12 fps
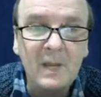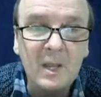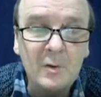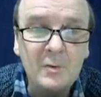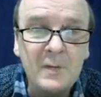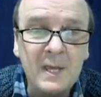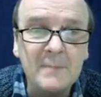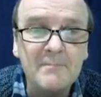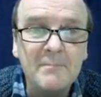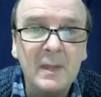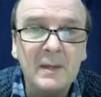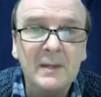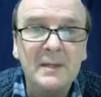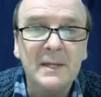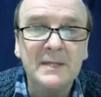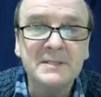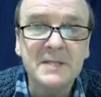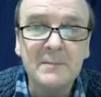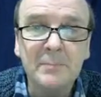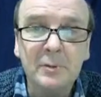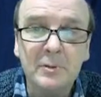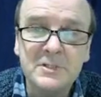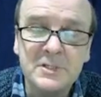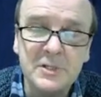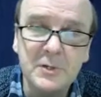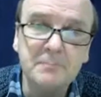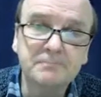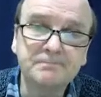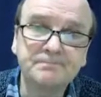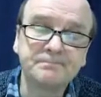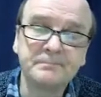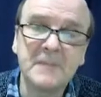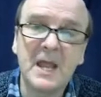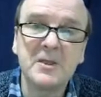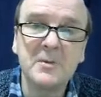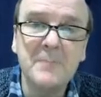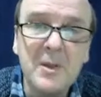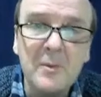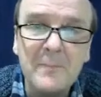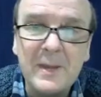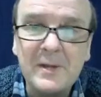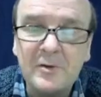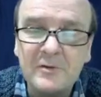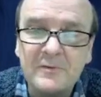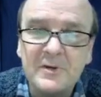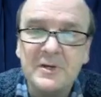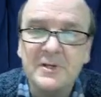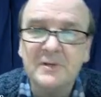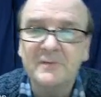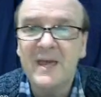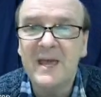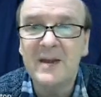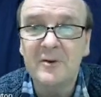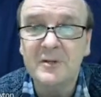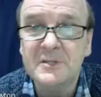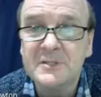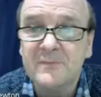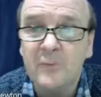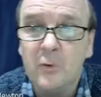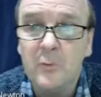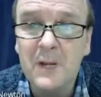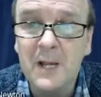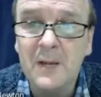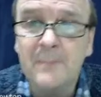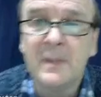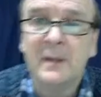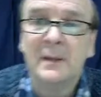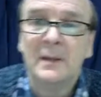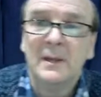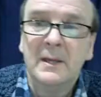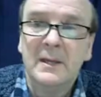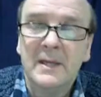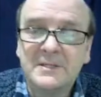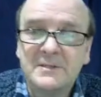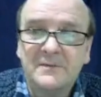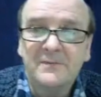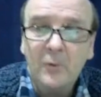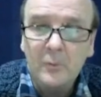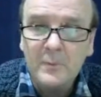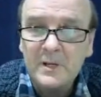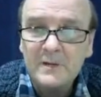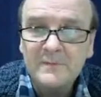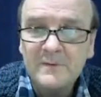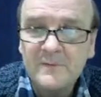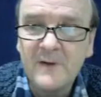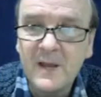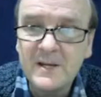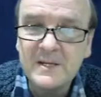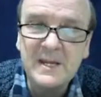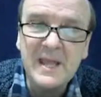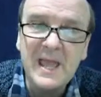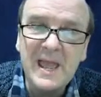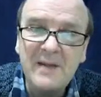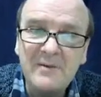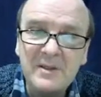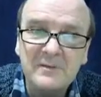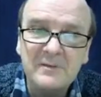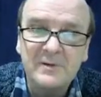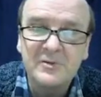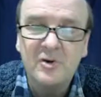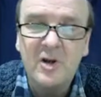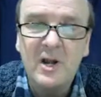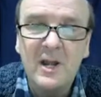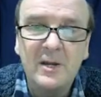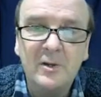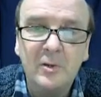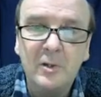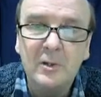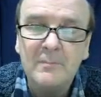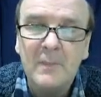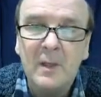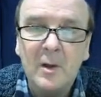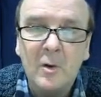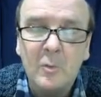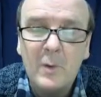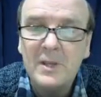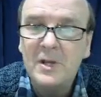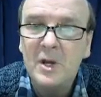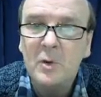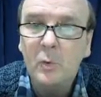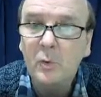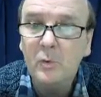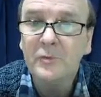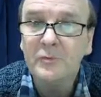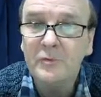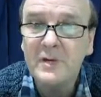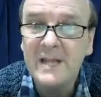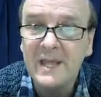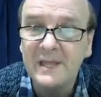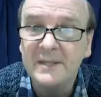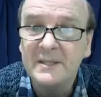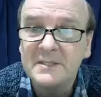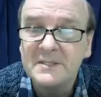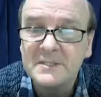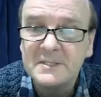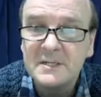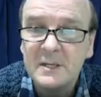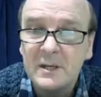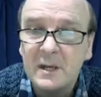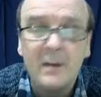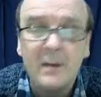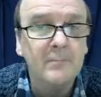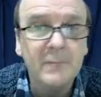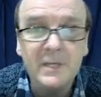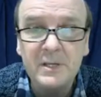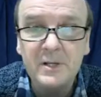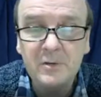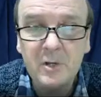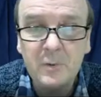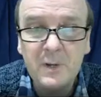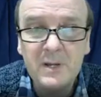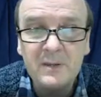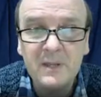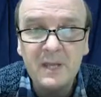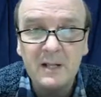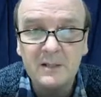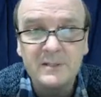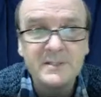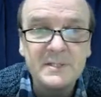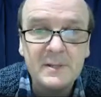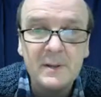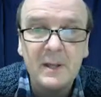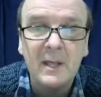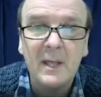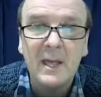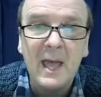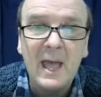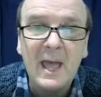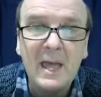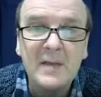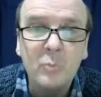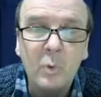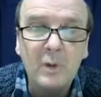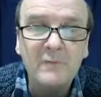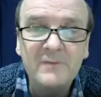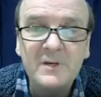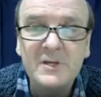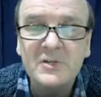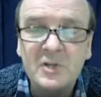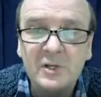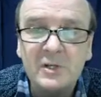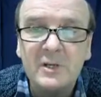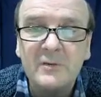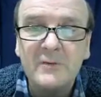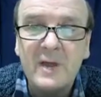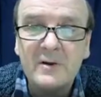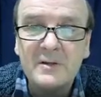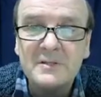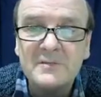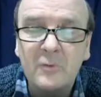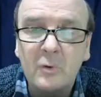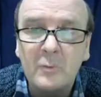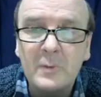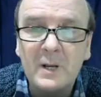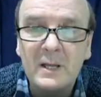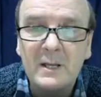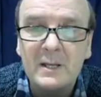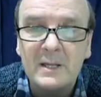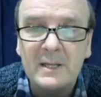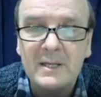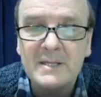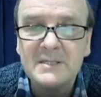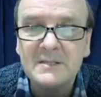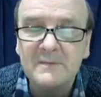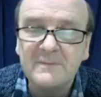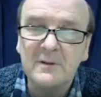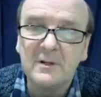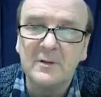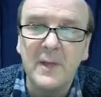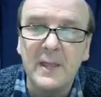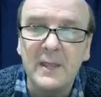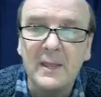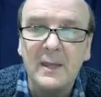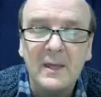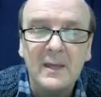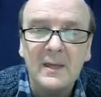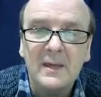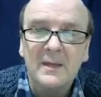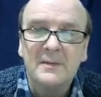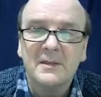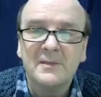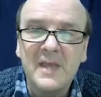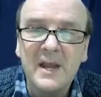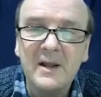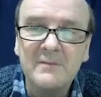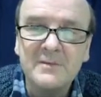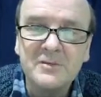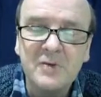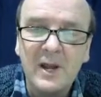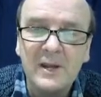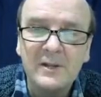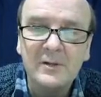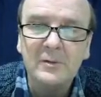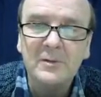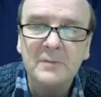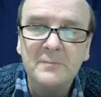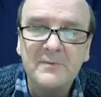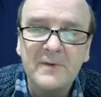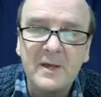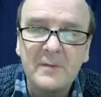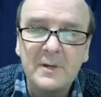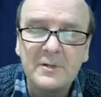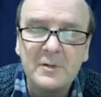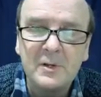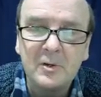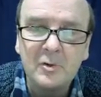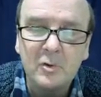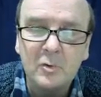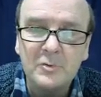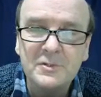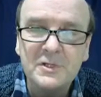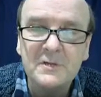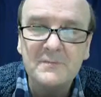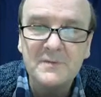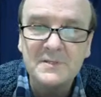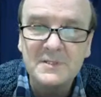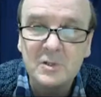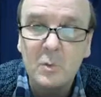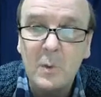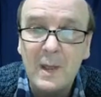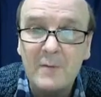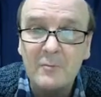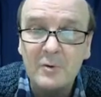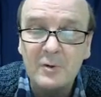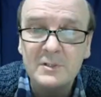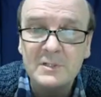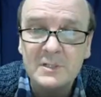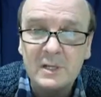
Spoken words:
Okay, example 2. Now, you may or may not have heard of Herons' formula. It's a formula for finding the area of a triangle where you know all 3 lengths, but you don't know anything else. And one version of Herons' formula is the following: that the area of a triangle can be found by doing a quarter of the square root